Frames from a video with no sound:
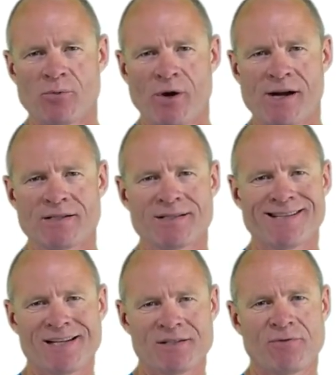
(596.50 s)
some practice
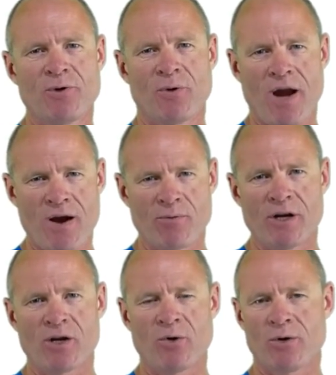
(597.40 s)
tests for your air
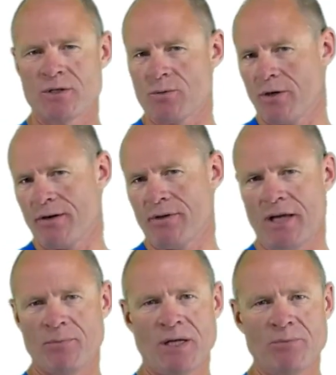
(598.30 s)
brake course, whatever
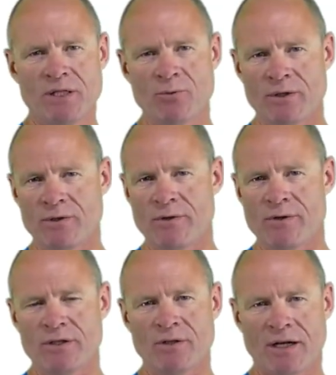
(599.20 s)
that may be, whether
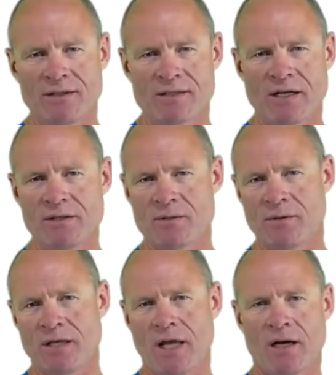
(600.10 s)
you're in the United States
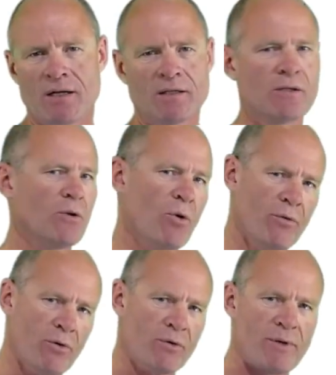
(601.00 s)
or in Canada, go
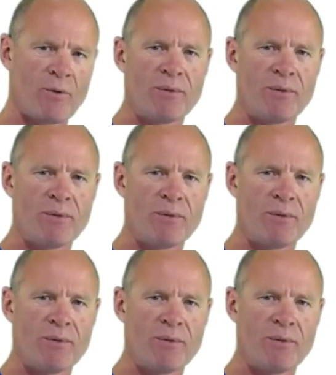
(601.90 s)
over to my